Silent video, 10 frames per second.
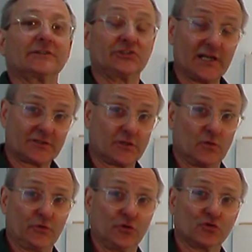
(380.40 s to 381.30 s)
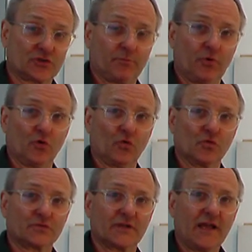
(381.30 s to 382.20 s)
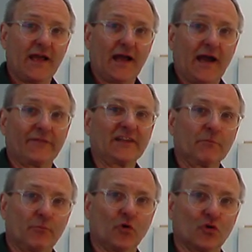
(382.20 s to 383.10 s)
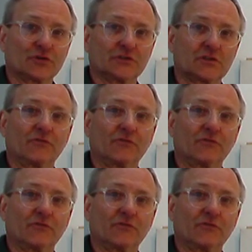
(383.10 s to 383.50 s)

gesso your supports and the importance